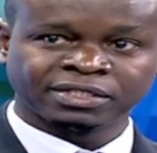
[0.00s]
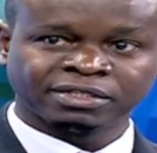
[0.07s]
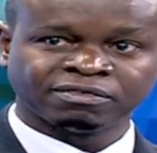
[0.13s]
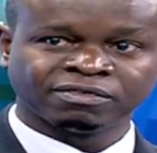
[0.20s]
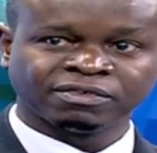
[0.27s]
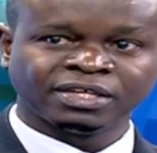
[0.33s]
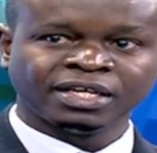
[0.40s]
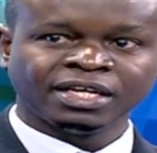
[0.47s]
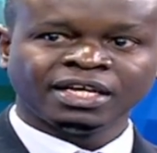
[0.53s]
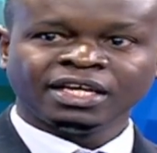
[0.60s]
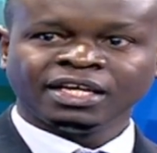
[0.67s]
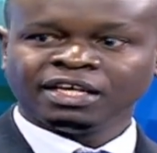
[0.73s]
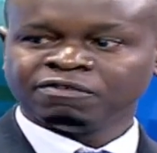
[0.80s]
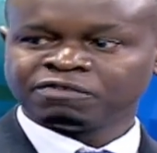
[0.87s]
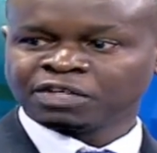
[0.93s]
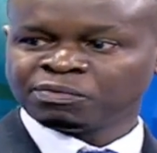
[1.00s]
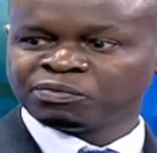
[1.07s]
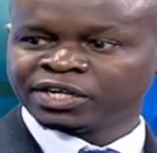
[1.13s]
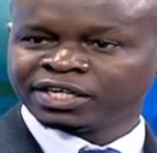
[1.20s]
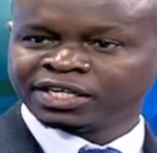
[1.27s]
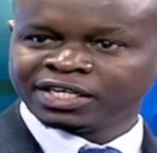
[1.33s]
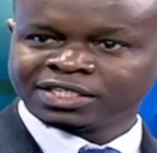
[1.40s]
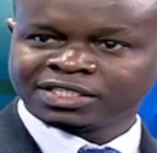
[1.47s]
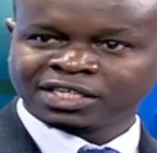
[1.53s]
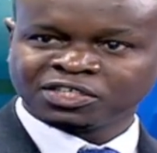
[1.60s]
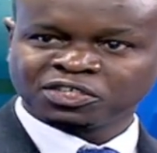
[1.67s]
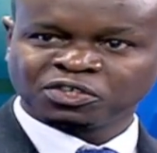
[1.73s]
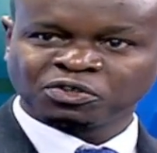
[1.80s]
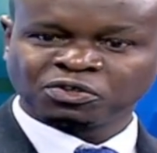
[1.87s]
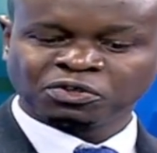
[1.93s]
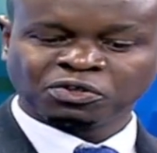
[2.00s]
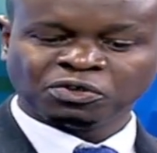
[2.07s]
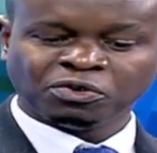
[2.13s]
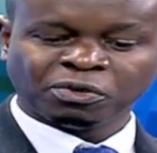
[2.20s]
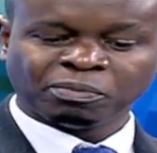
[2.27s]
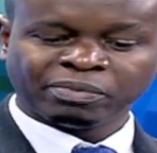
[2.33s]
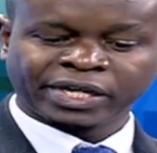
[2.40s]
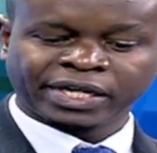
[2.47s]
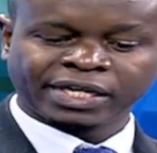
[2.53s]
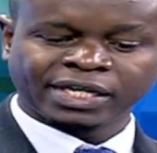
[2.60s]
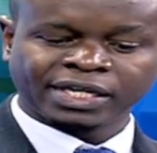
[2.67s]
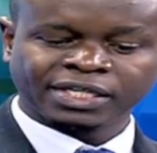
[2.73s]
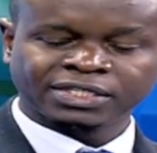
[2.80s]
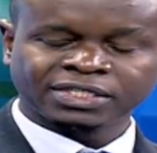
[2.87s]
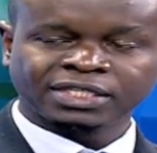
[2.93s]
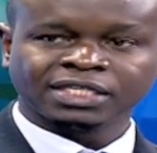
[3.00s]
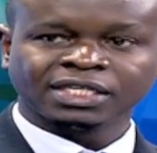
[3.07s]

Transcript: Lot more expensive. If someone gets a stroke, you are paralyzed